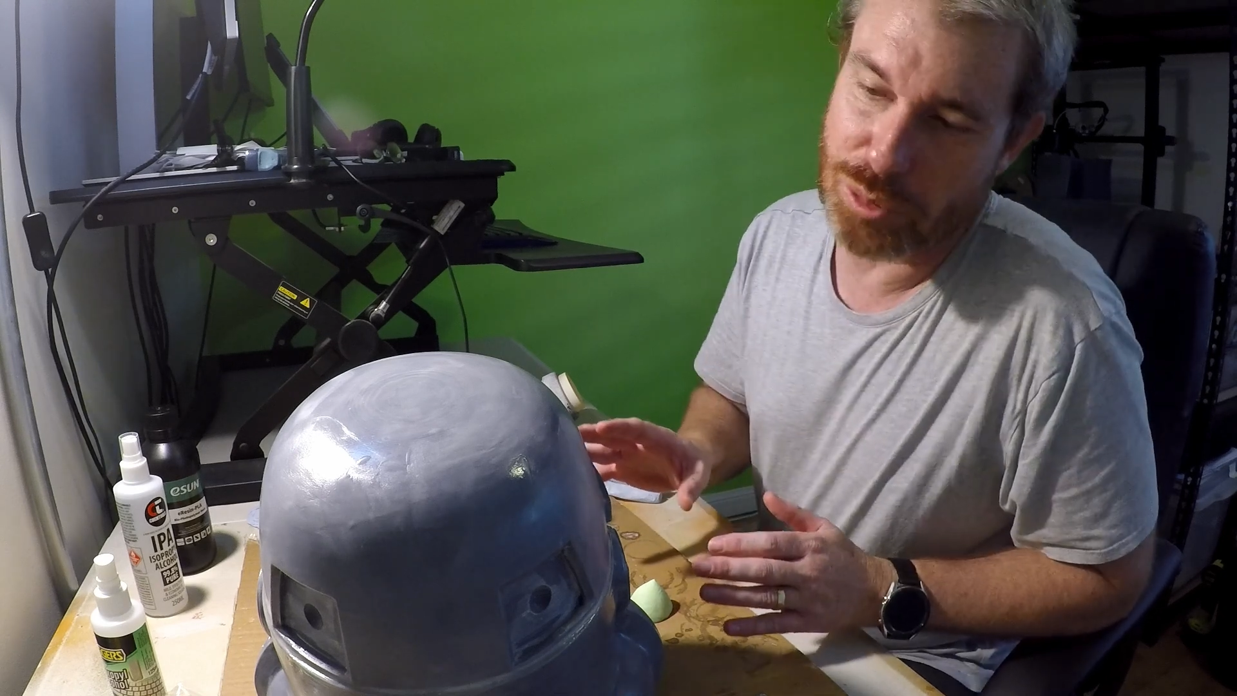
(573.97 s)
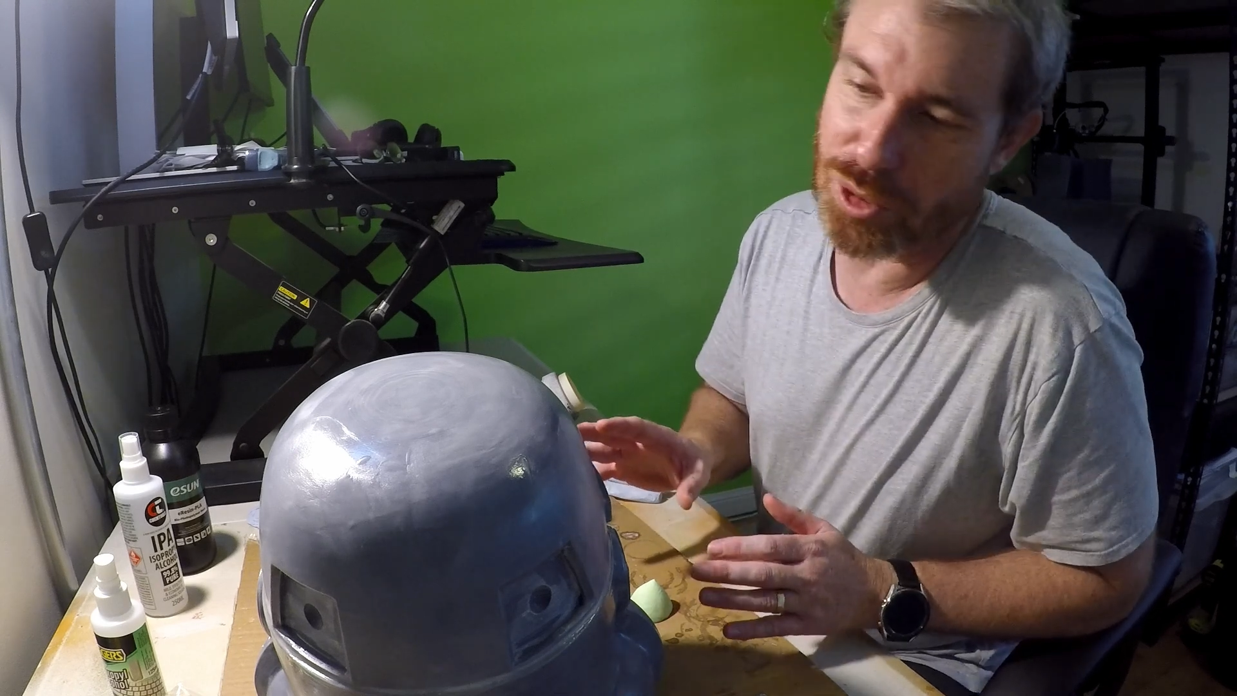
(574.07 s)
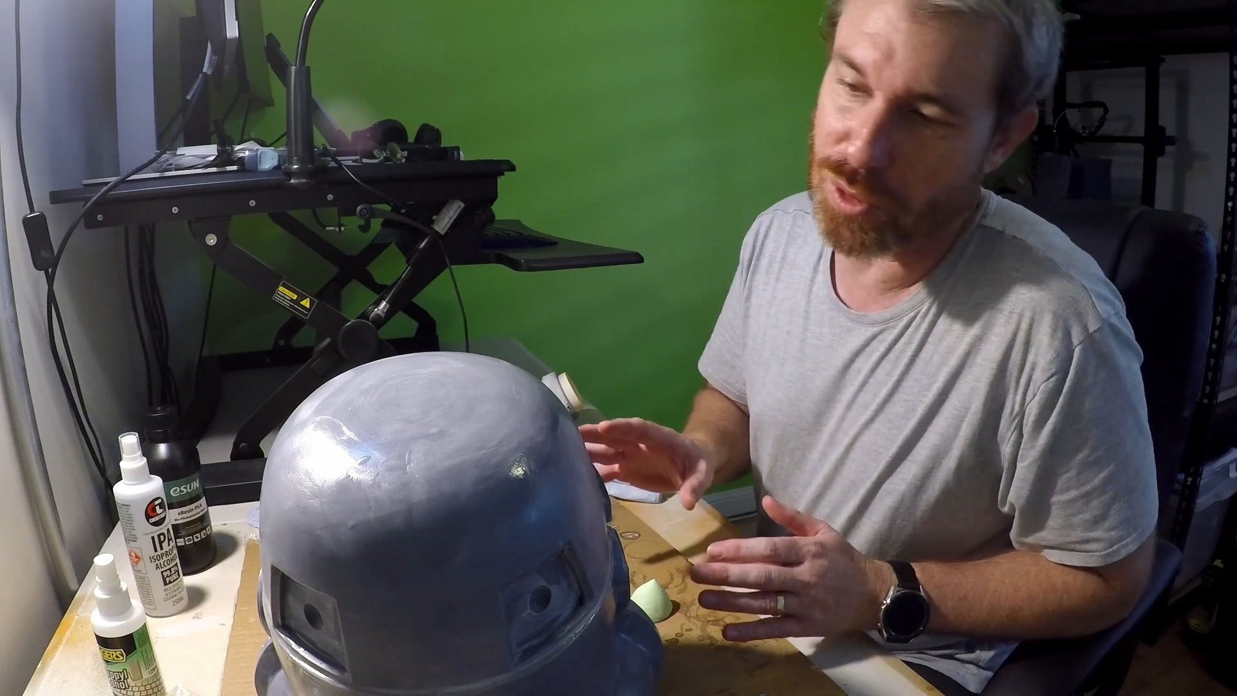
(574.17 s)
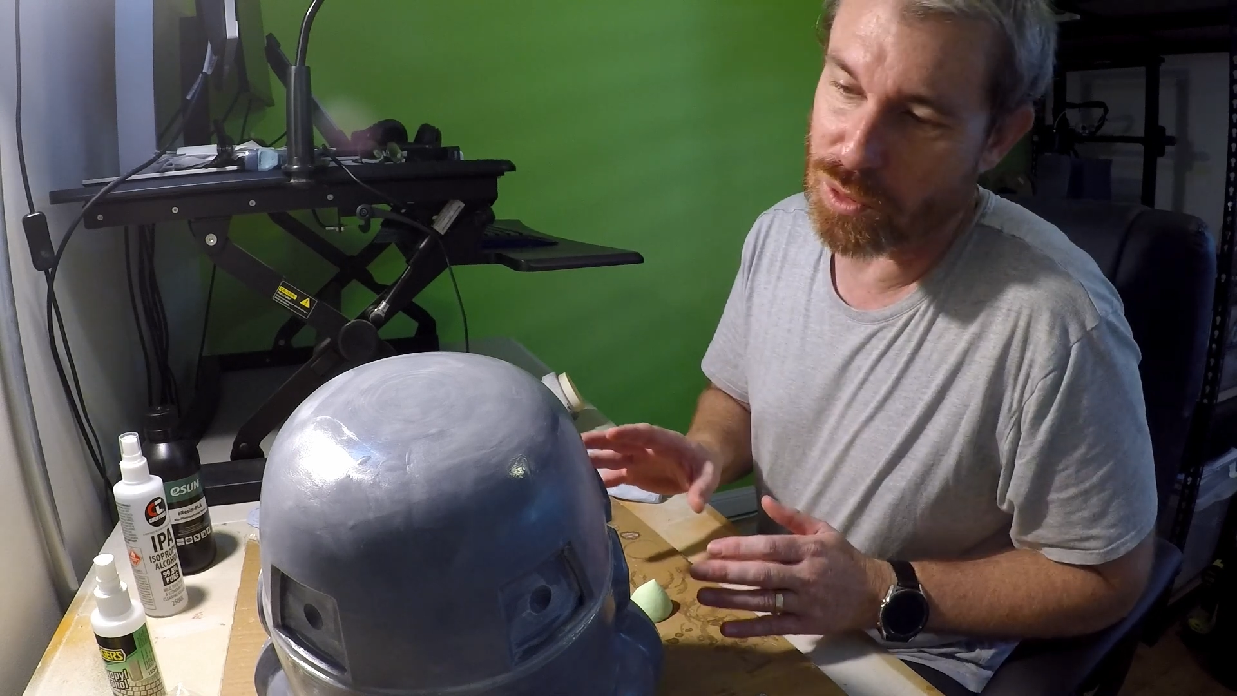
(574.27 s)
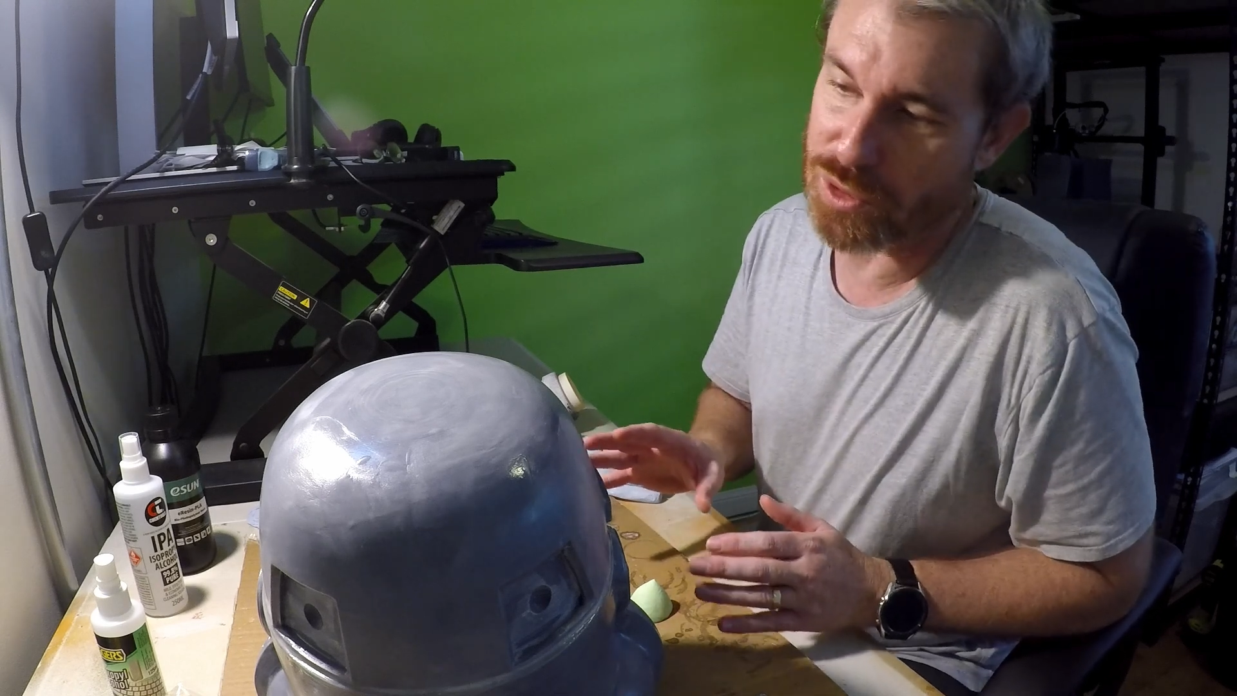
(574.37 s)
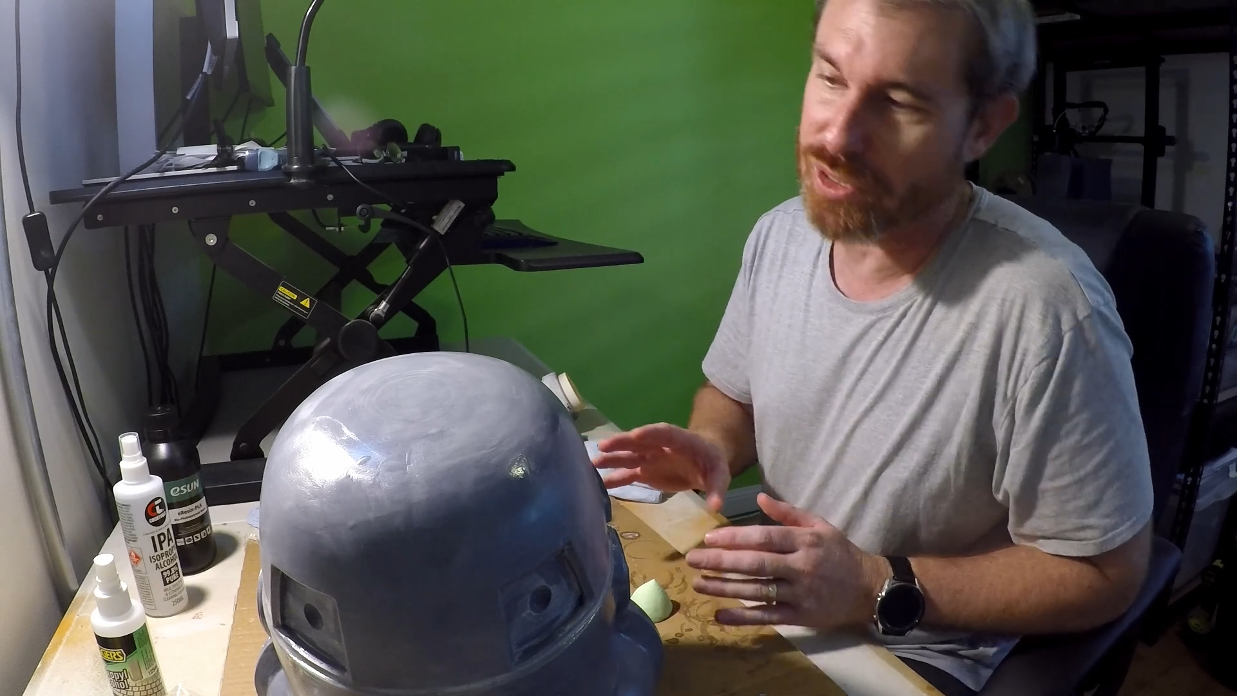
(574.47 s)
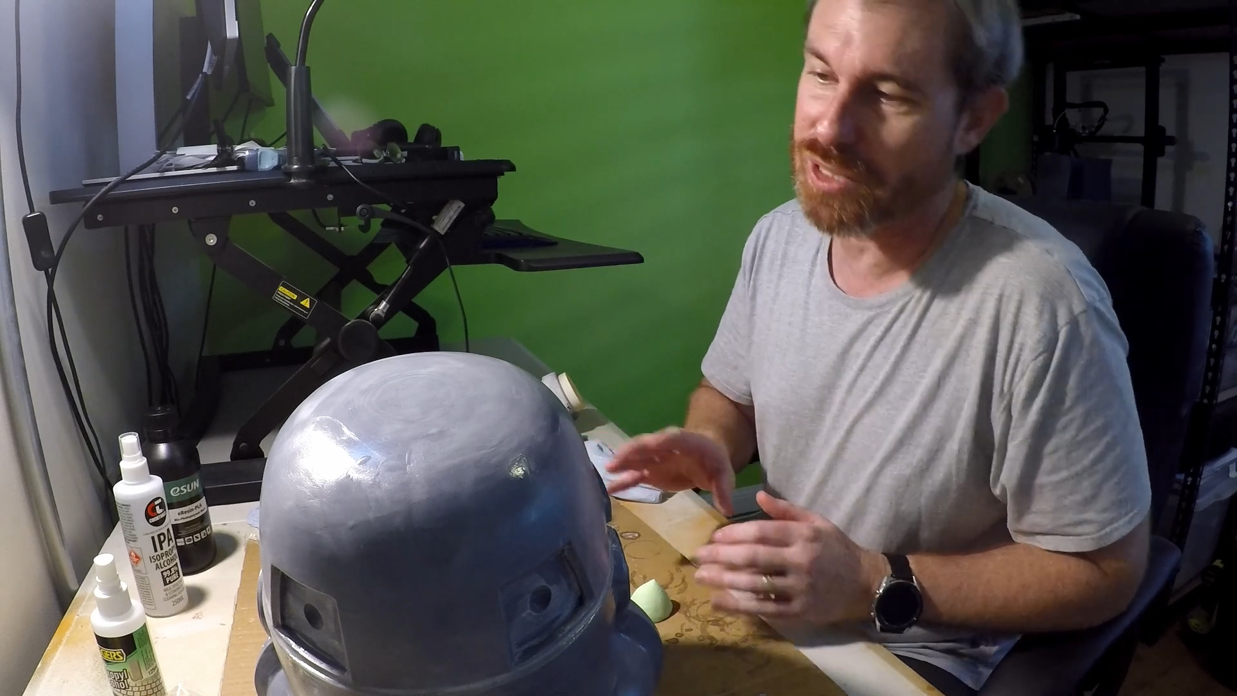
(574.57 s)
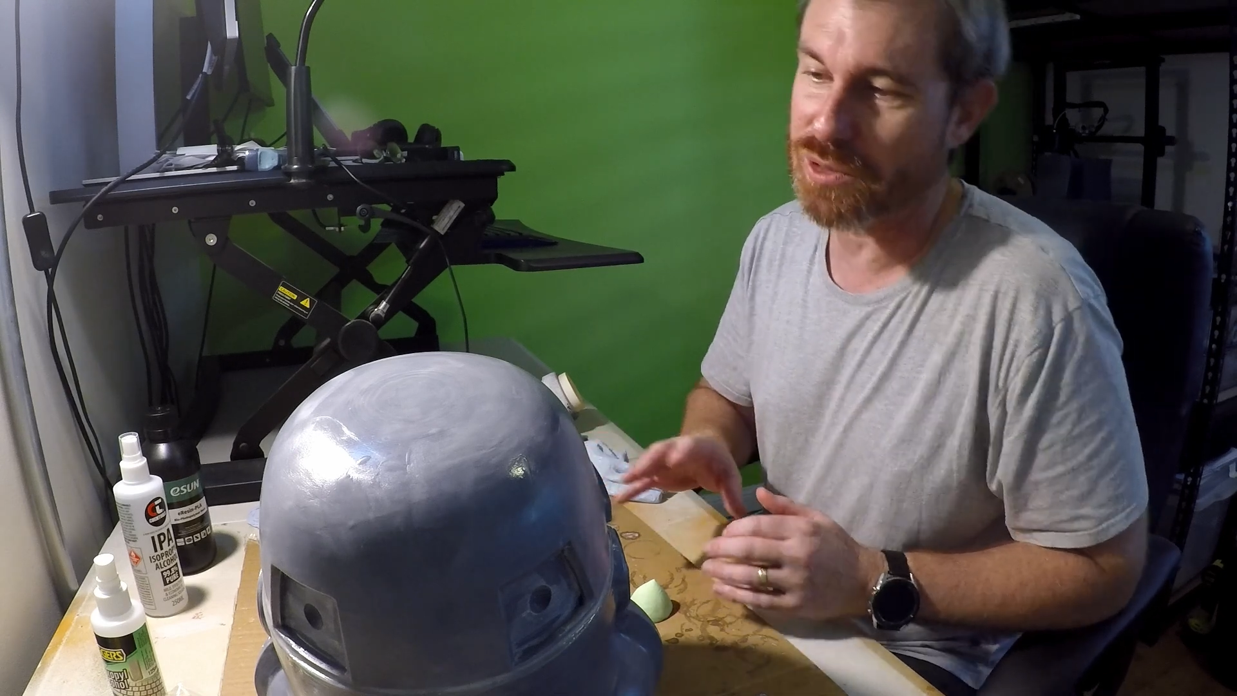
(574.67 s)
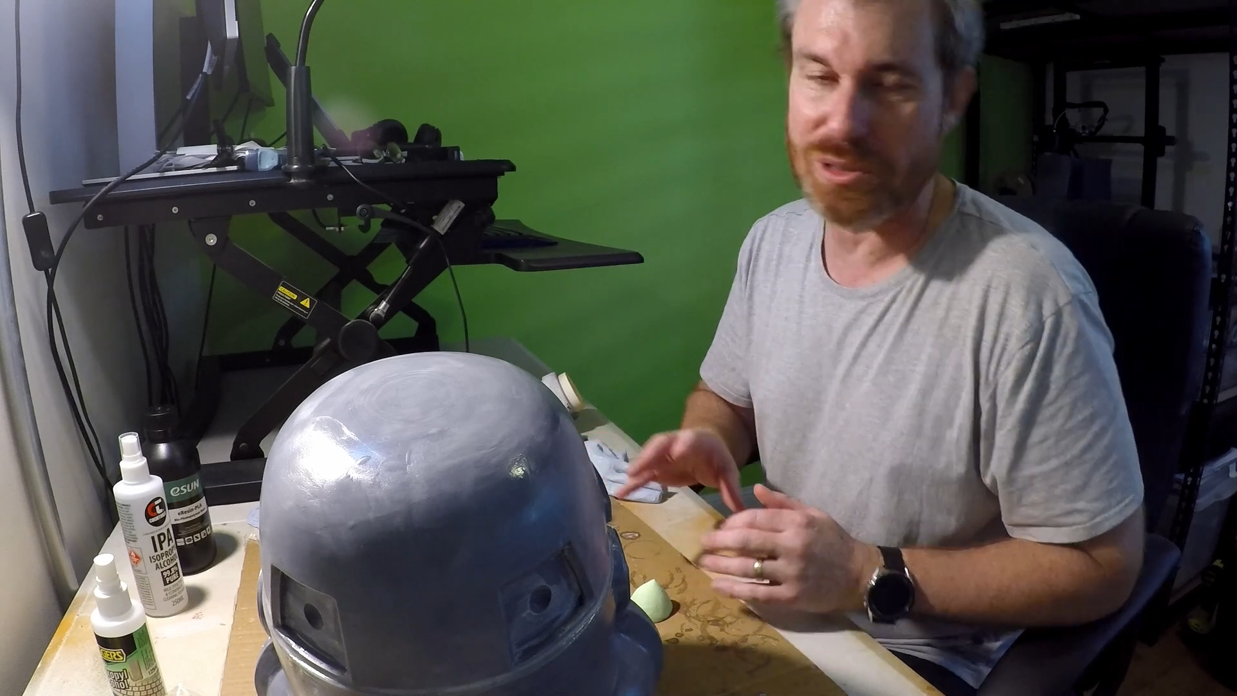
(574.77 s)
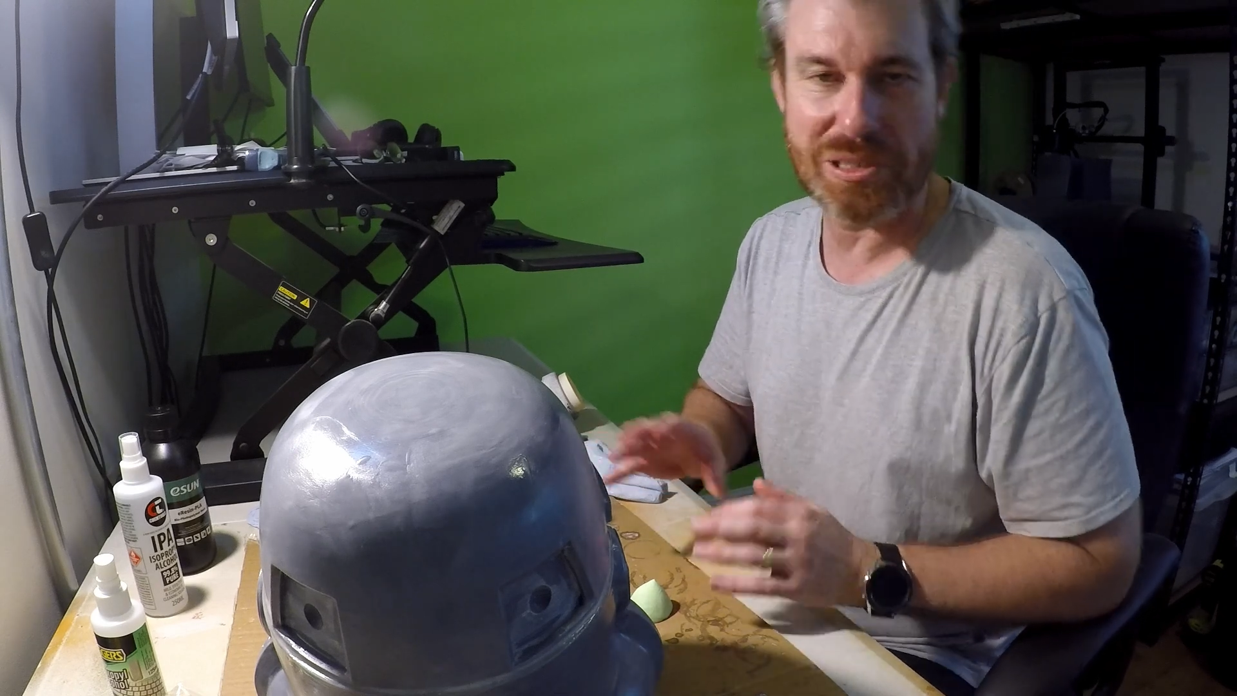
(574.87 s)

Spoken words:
bit ordinary or